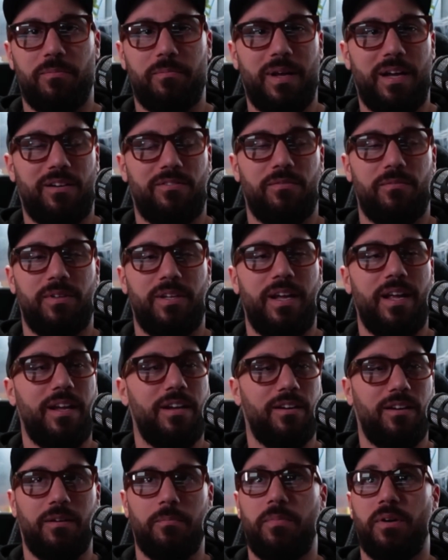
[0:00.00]
back from the
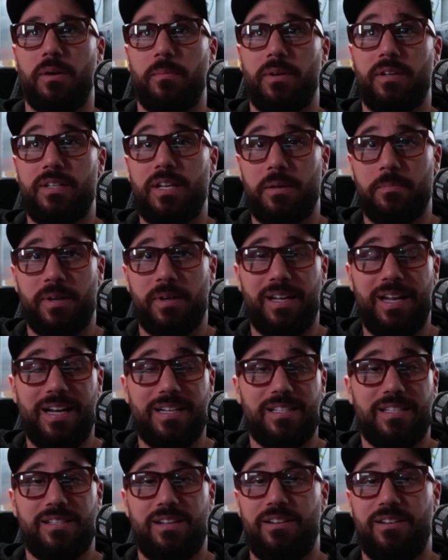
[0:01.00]
day or I'm taking my
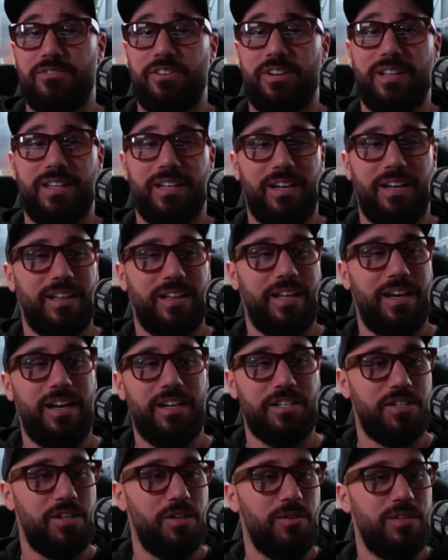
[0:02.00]
glasses off or anything like that, I
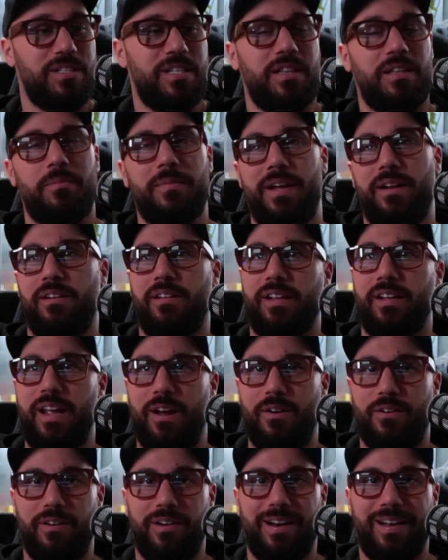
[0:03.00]
just go and set them down on the
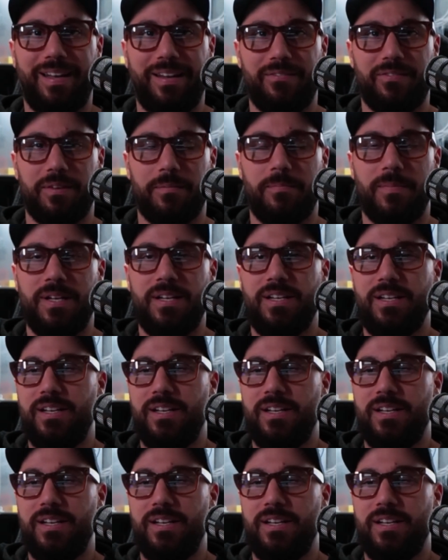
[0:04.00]
counter and I leave them.